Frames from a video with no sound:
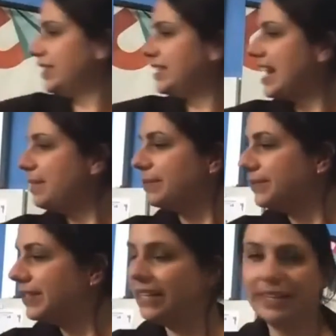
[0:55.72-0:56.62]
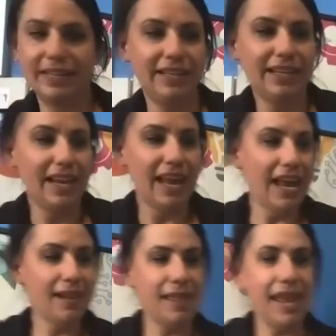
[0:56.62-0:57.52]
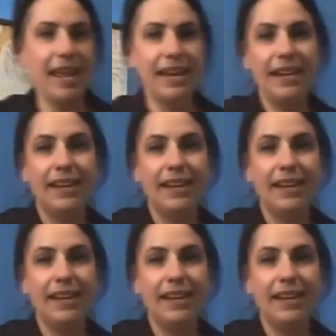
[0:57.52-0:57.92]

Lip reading: the table. And then